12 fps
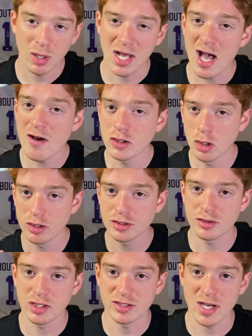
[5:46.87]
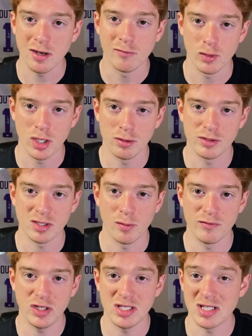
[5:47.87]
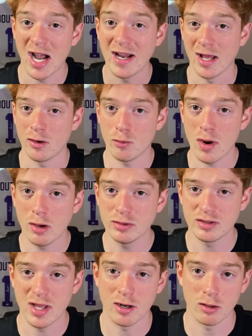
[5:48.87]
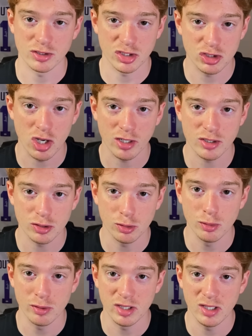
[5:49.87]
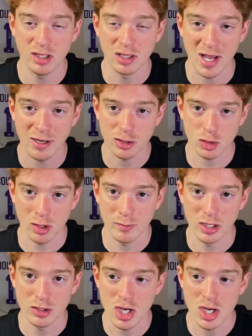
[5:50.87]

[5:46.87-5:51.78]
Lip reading: I have noticed it's kind of weird, some of the tight end routes that are stuck to the line of scrimmage,